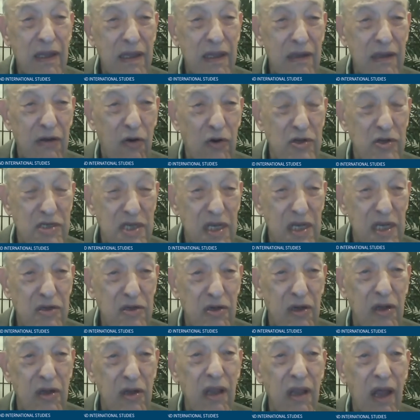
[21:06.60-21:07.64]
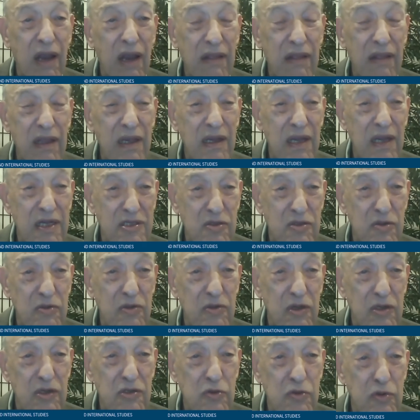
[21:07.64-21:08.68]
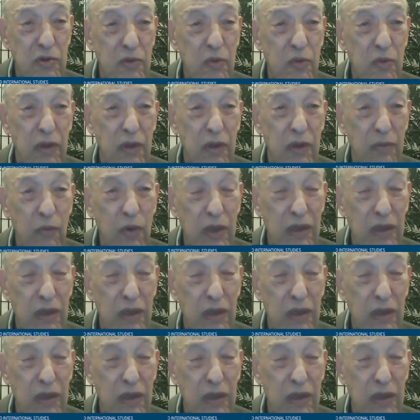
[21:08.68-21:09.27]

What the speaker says: of course, they took a lot of the industrial goods with